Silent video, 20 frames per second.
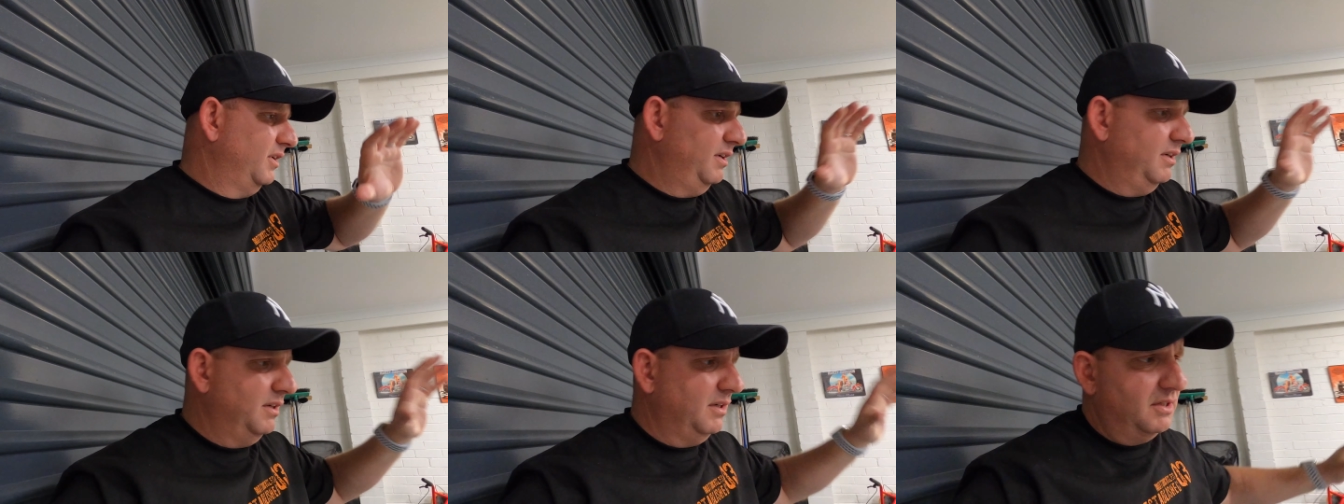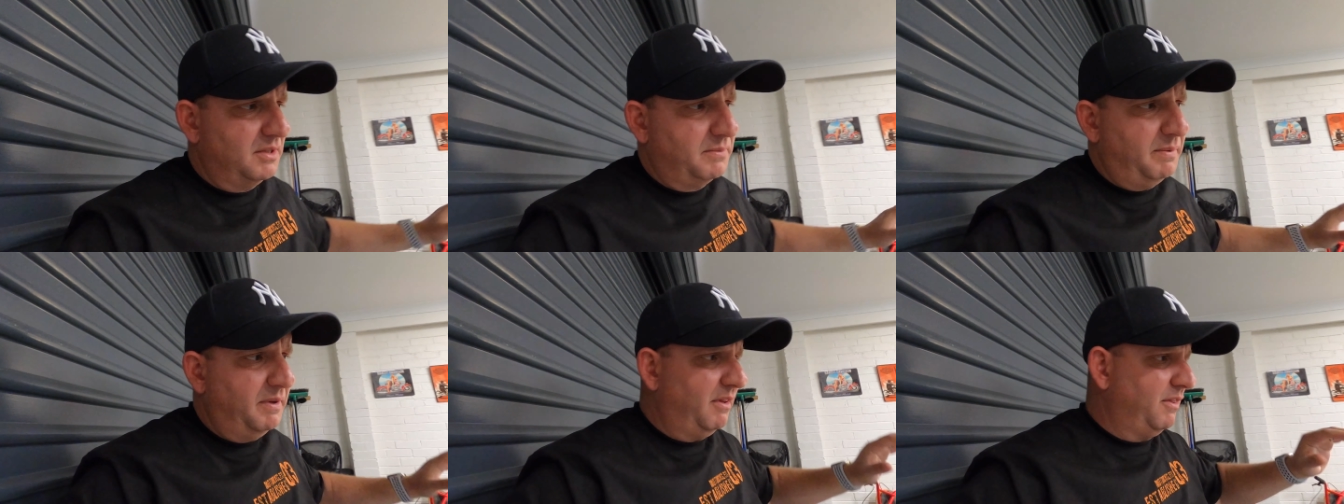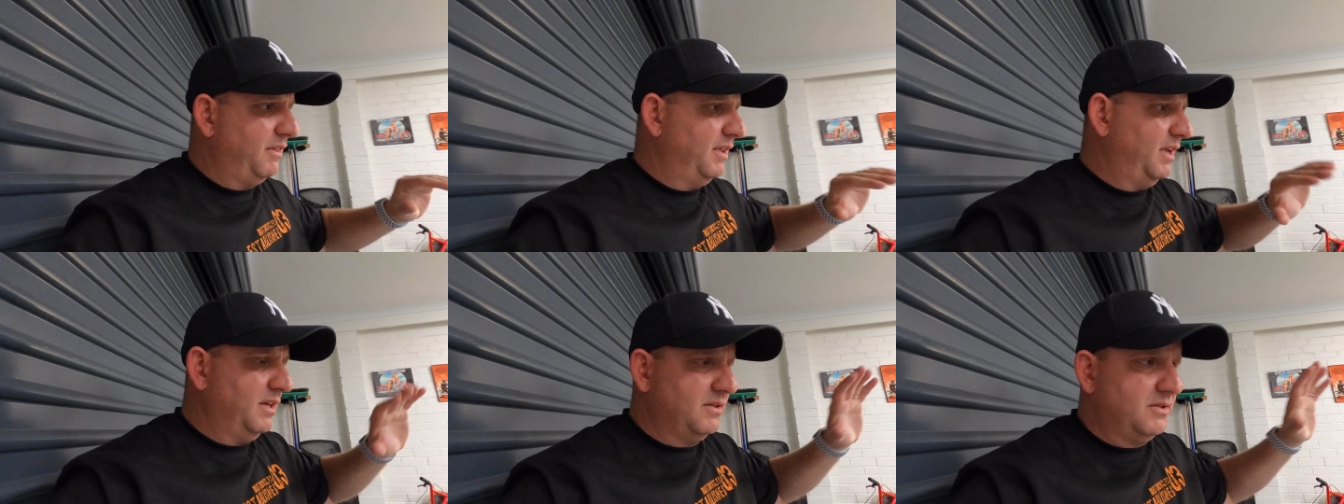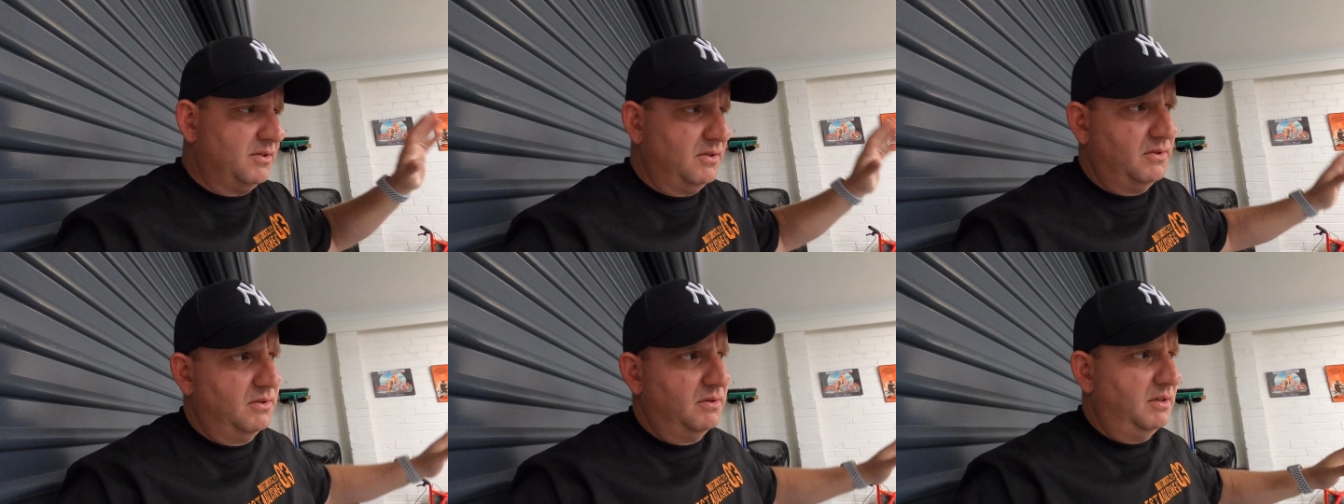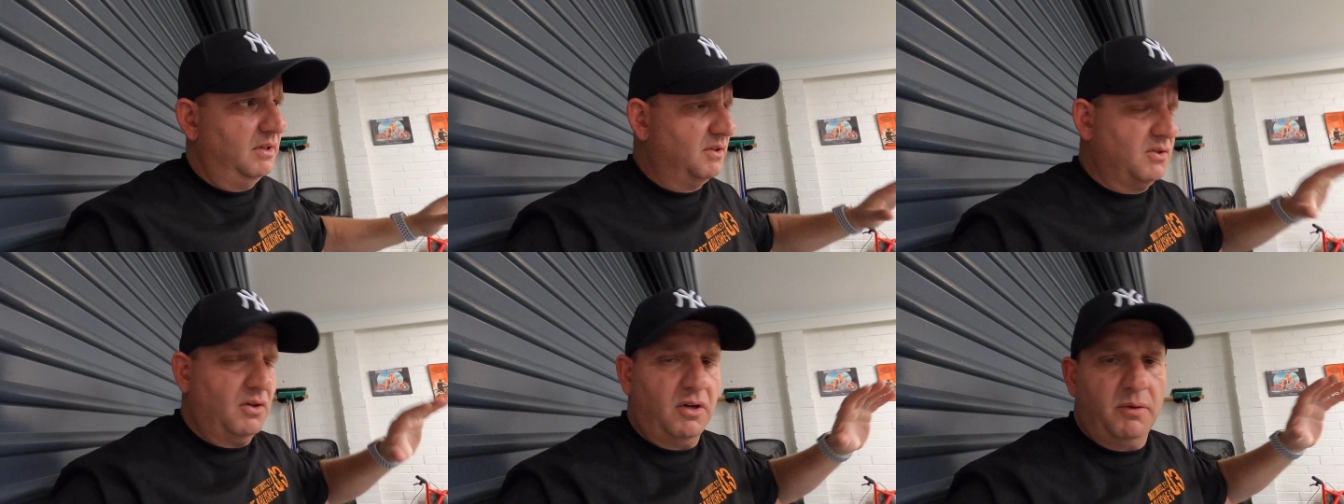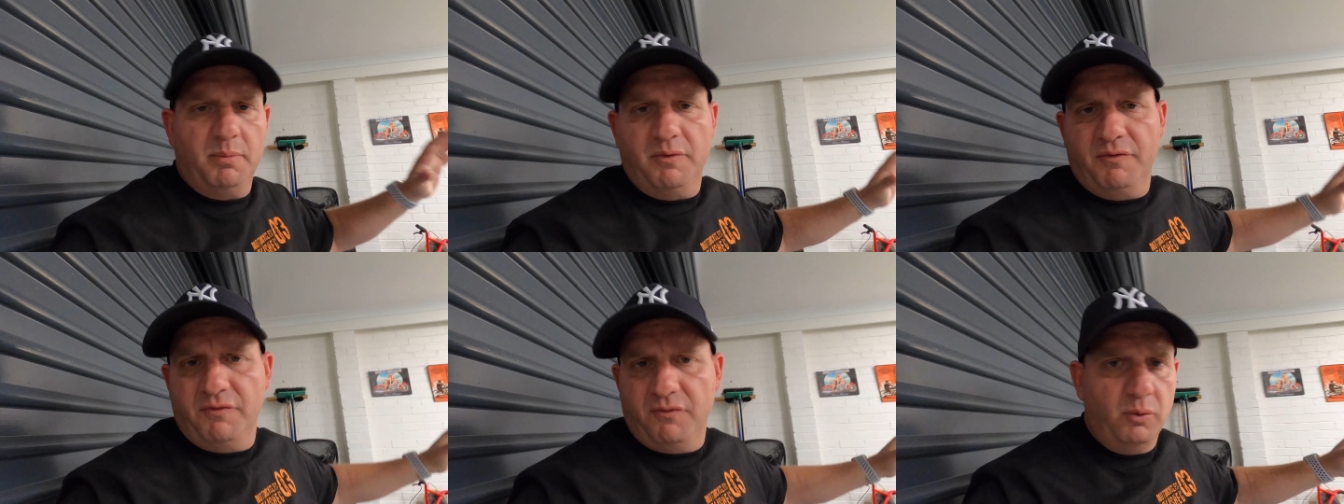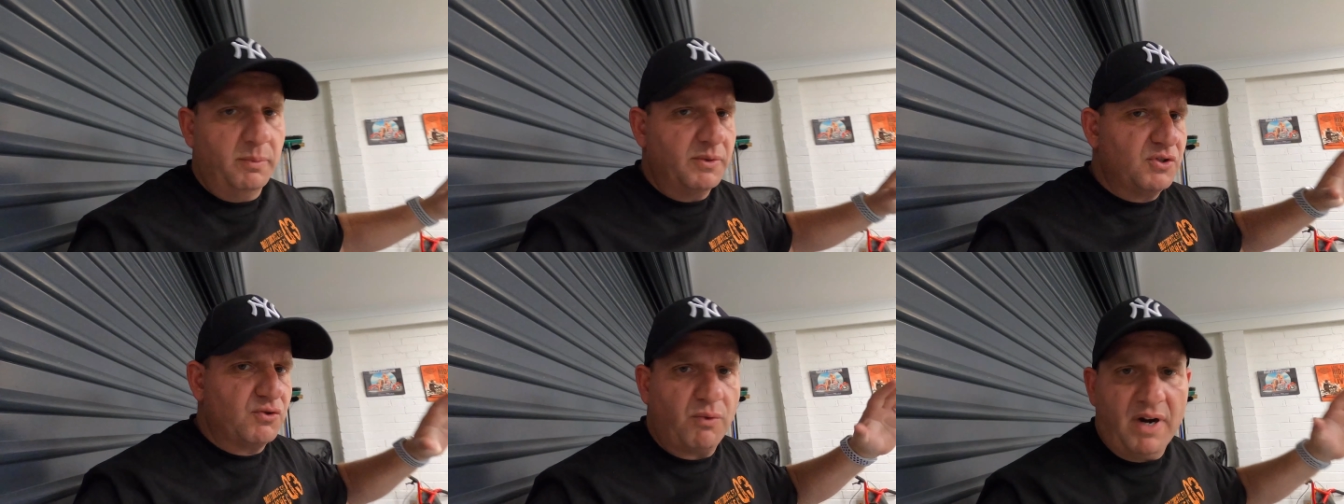I didn't need to spend thousands. It's not a
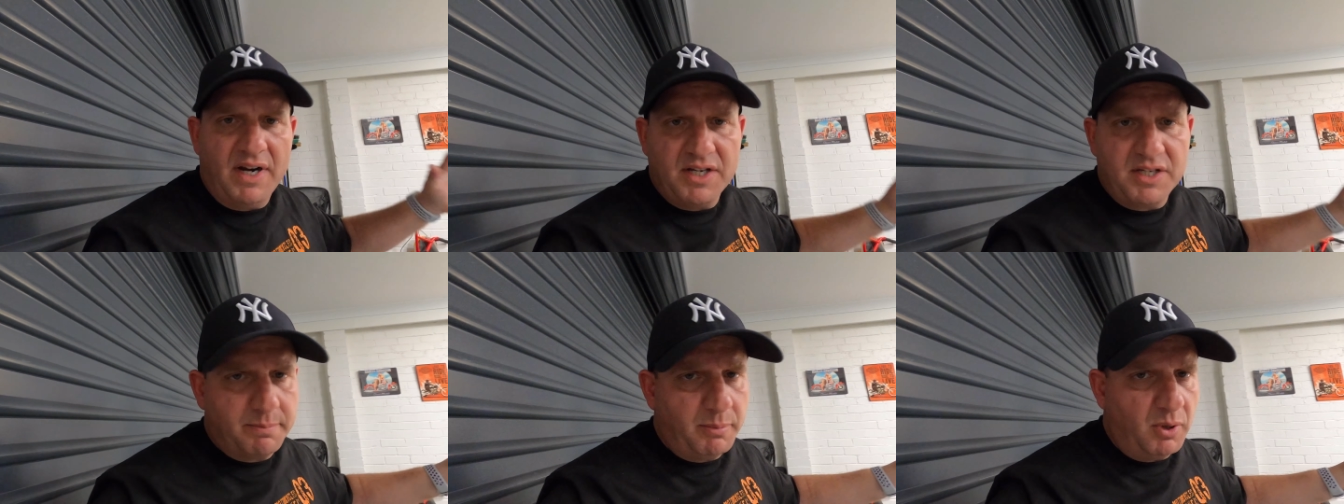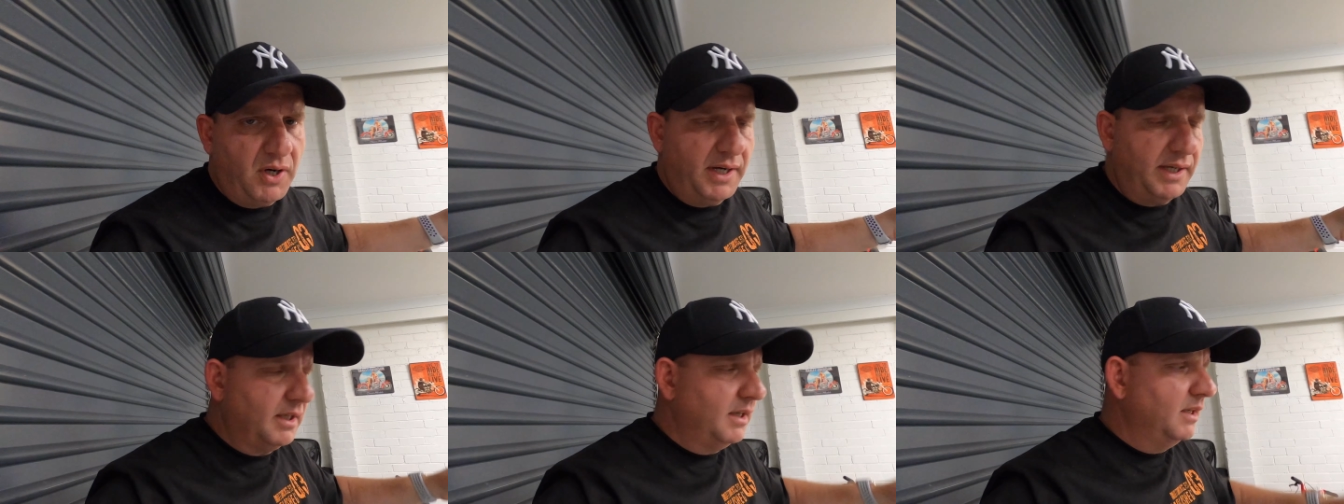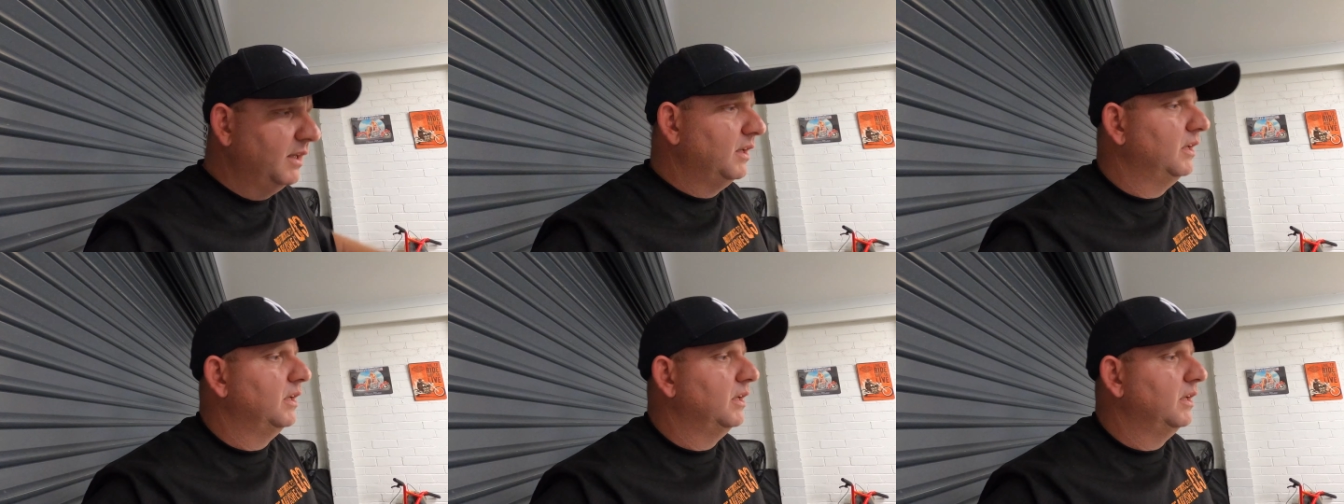performance race bike.